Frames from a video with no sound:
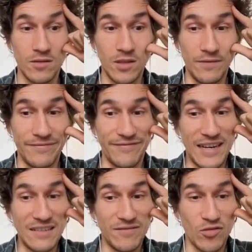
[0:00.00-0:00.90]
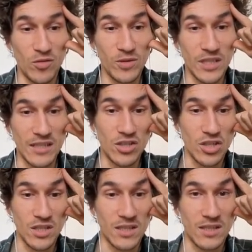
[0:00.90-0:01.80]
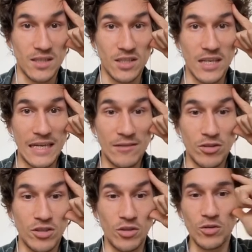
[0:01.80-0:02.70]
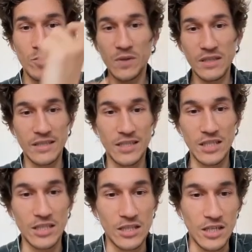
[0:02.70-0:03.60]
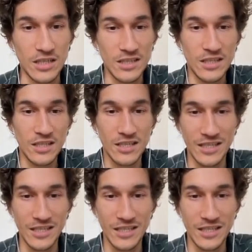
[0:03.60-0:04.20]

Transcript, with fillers: If 5 rolls, I just cannot not build the city, guys.